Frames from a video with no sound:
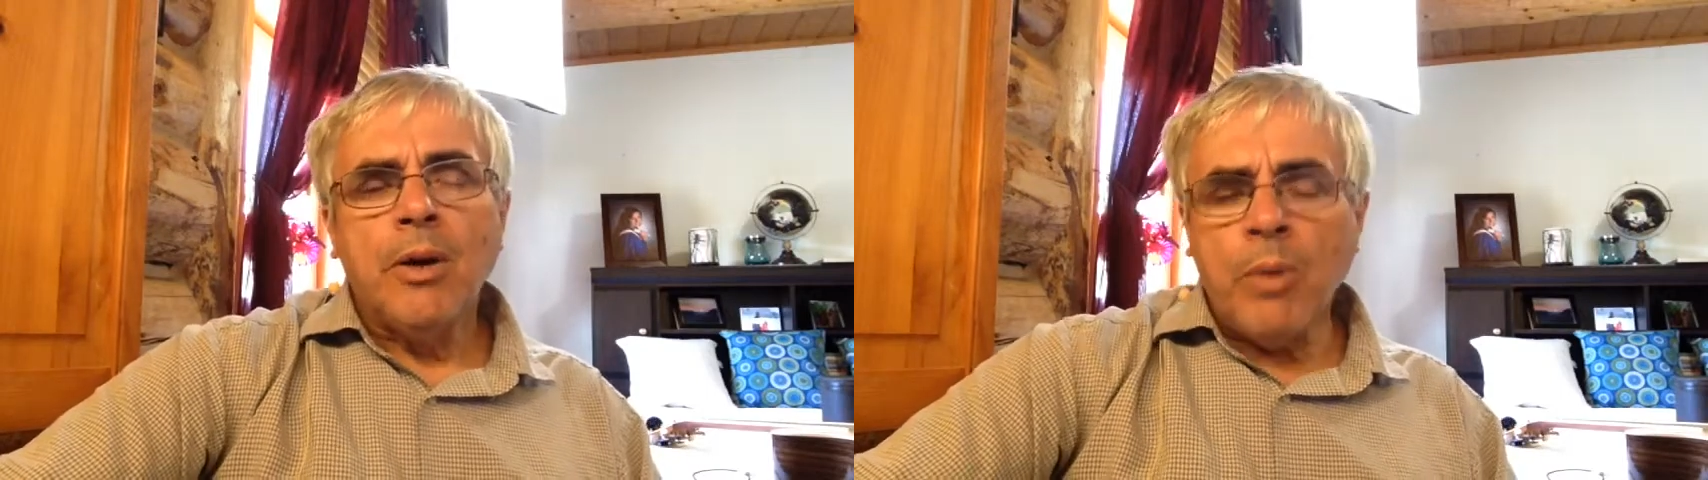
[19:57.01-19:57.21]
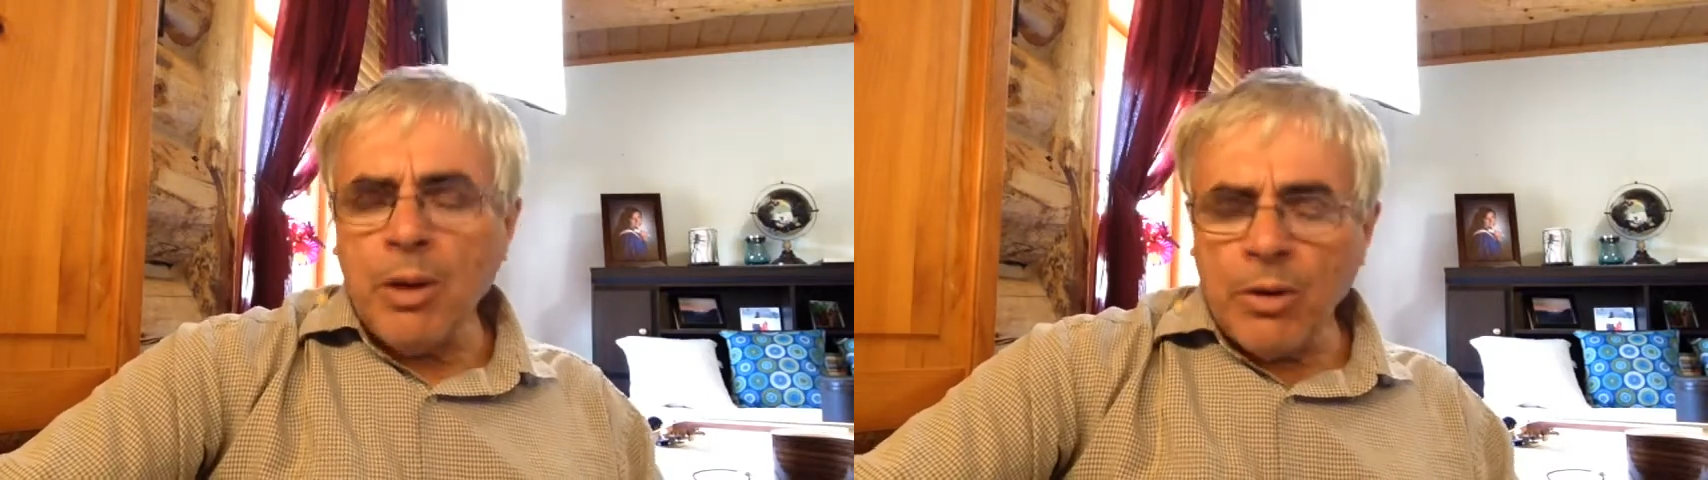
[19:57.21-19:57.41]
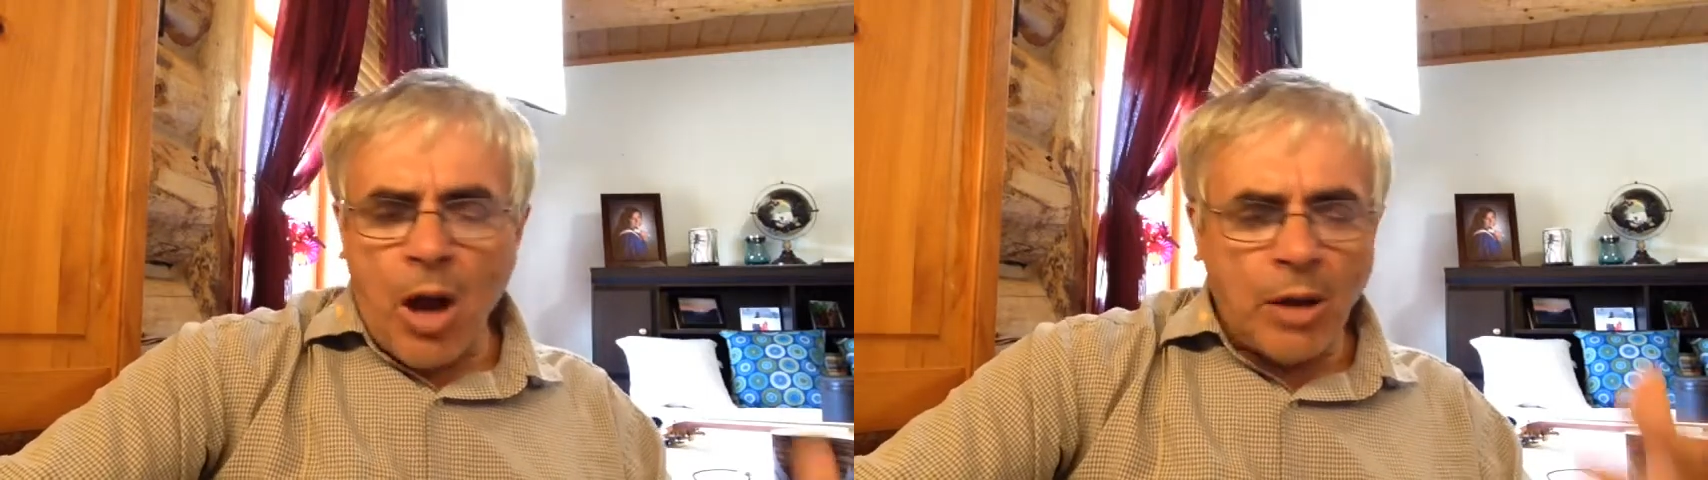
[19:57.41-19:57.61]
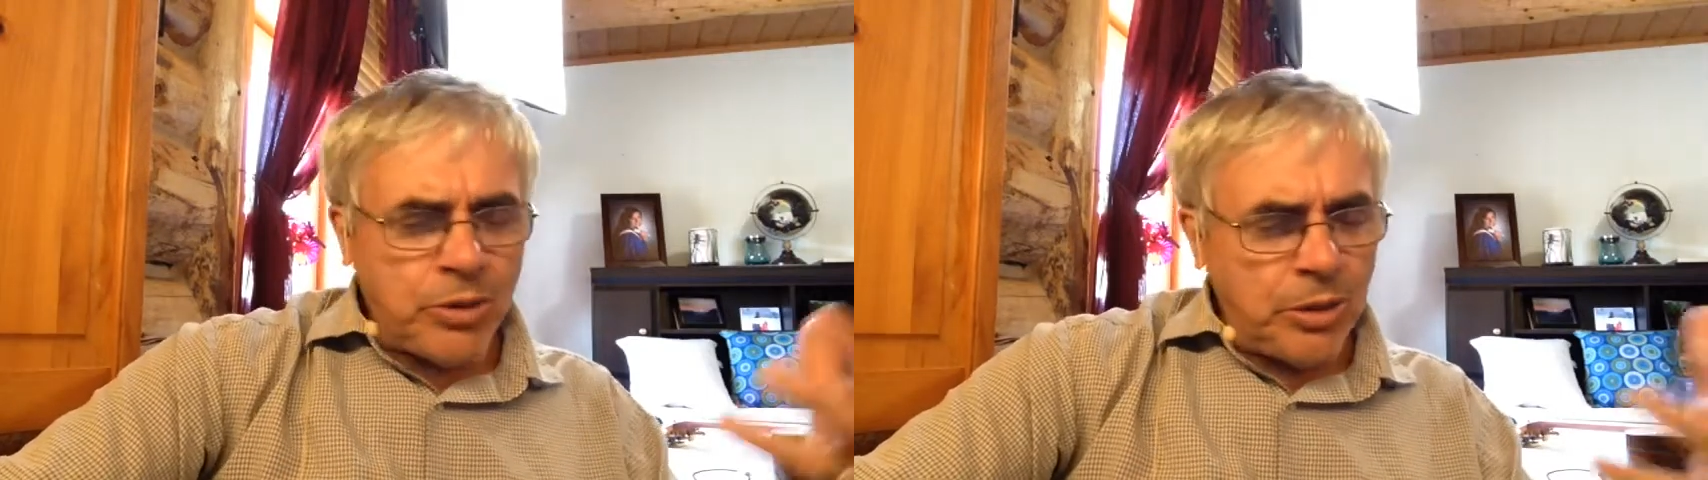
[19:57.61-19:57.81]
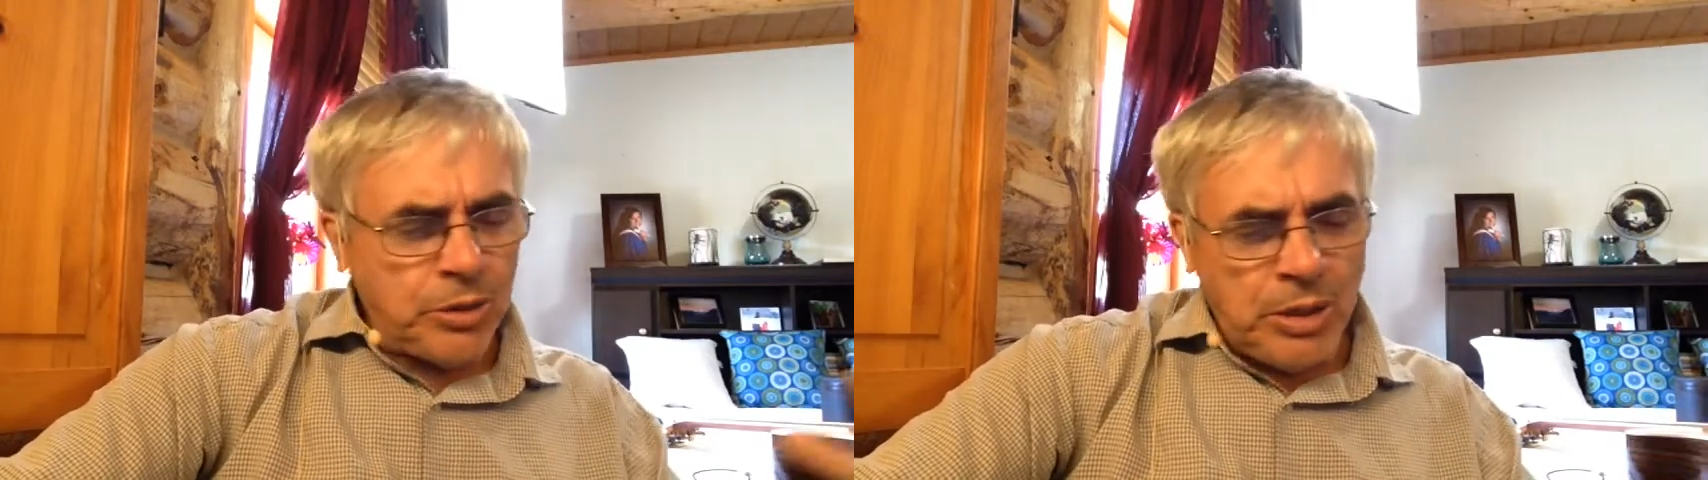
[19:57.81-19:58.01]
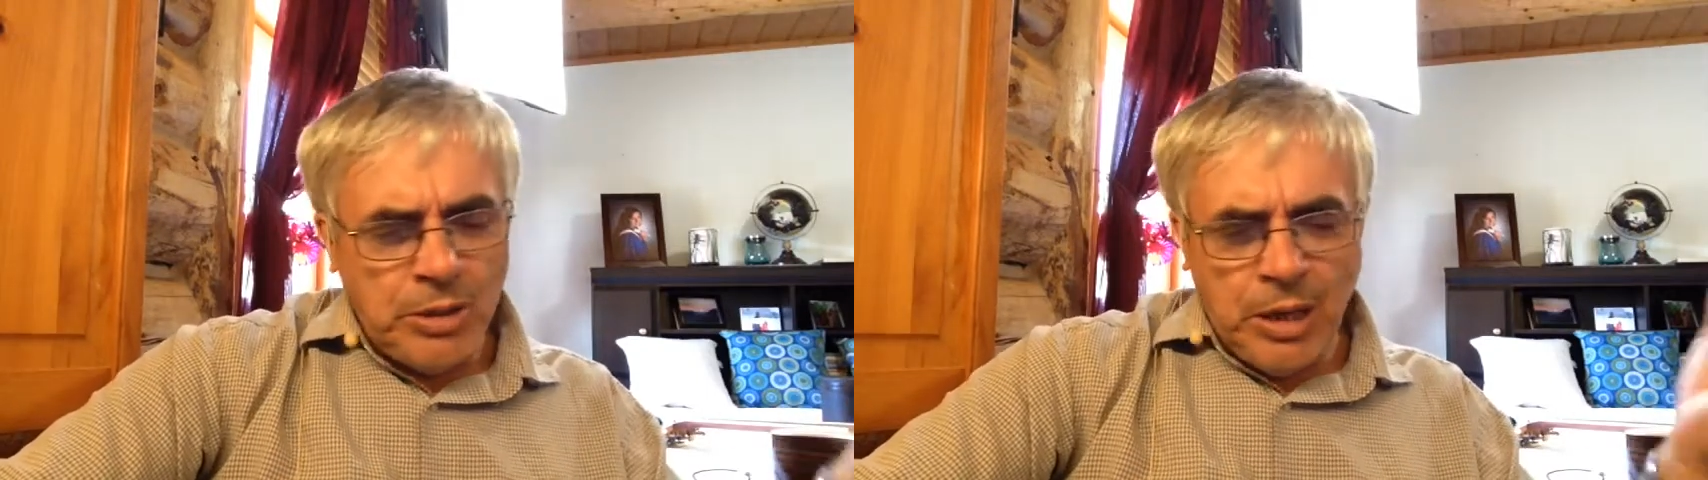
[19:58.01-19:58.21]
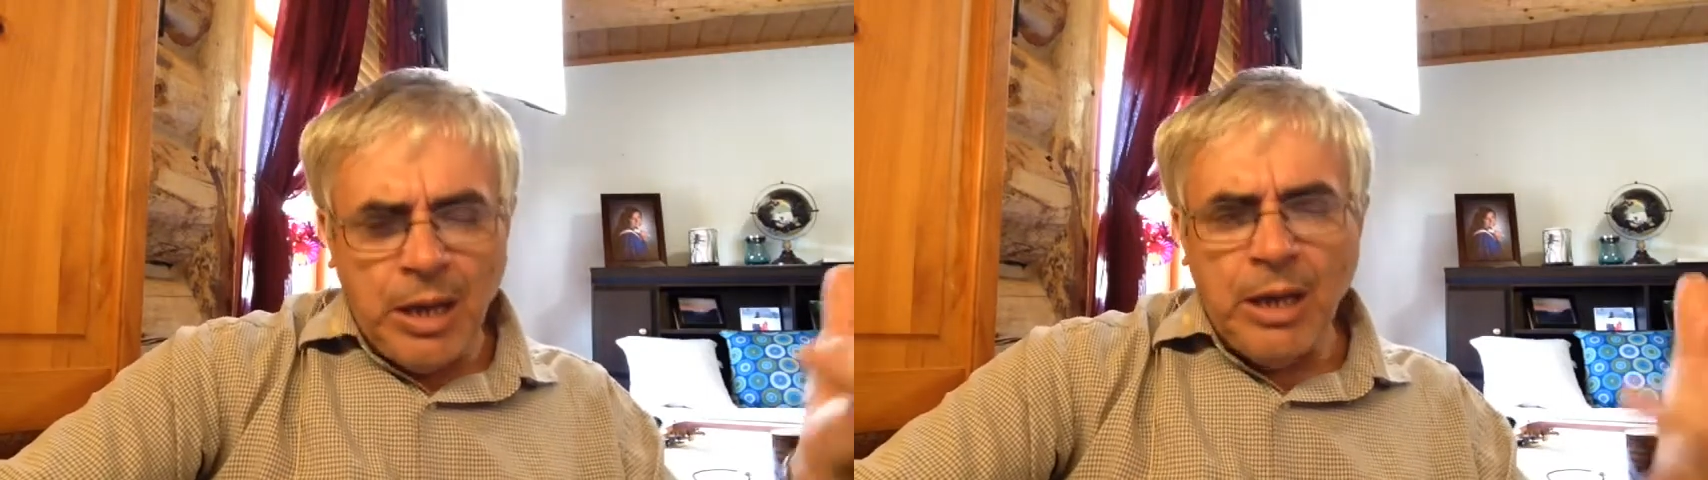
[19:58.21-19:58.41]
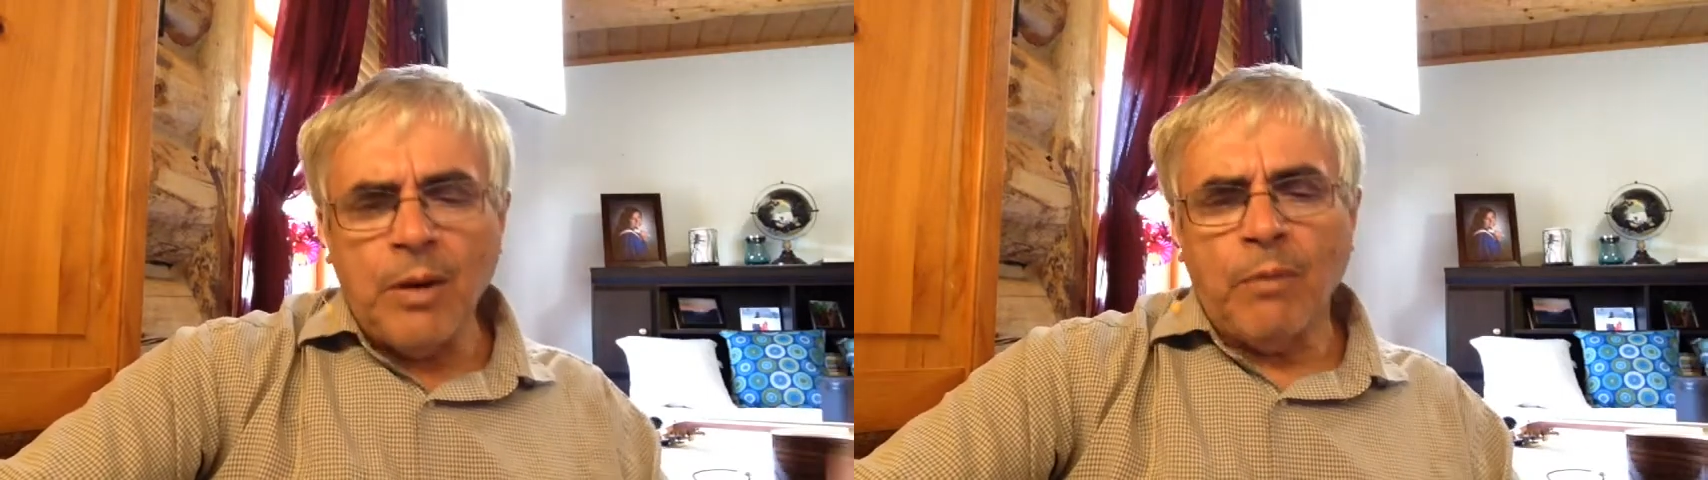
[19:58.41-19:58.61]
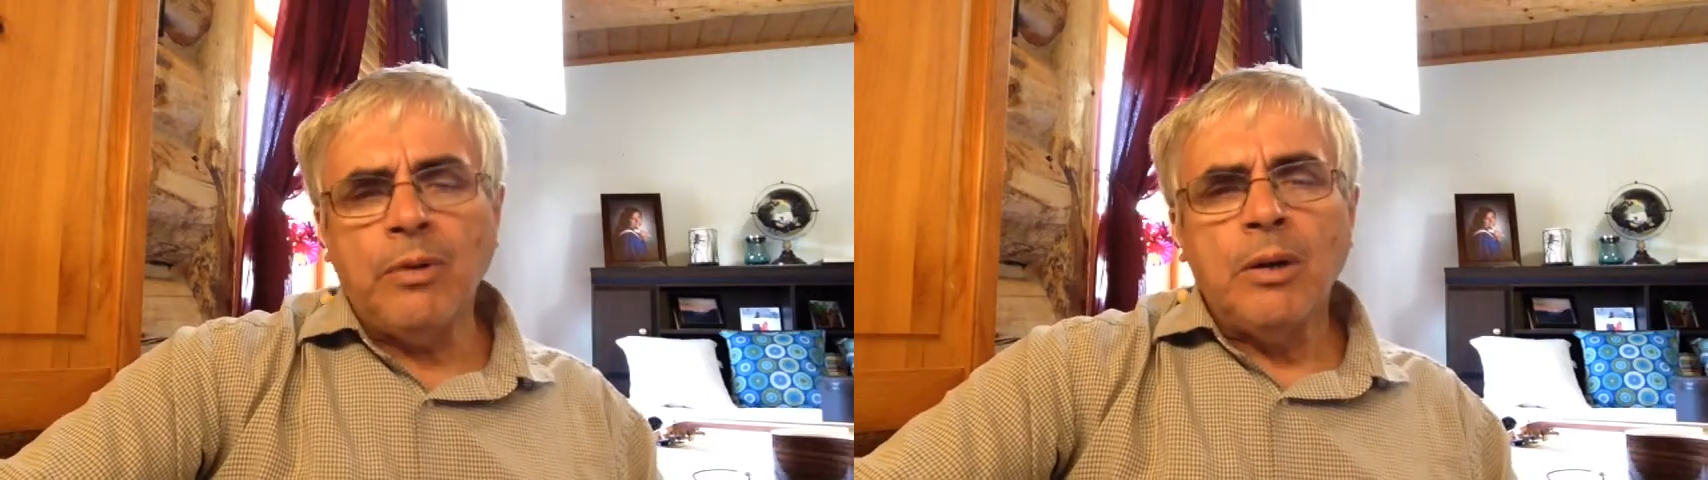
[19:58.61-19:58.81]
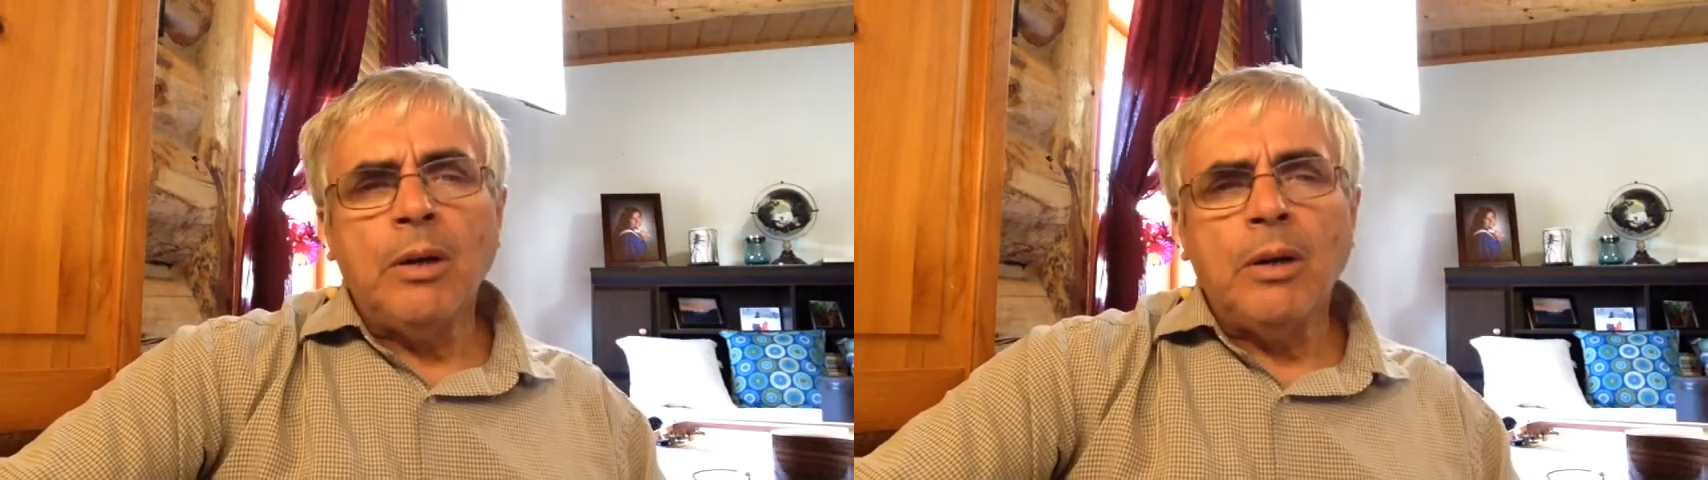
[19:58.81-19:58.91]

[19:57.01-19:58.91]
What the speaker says: We are not just in need of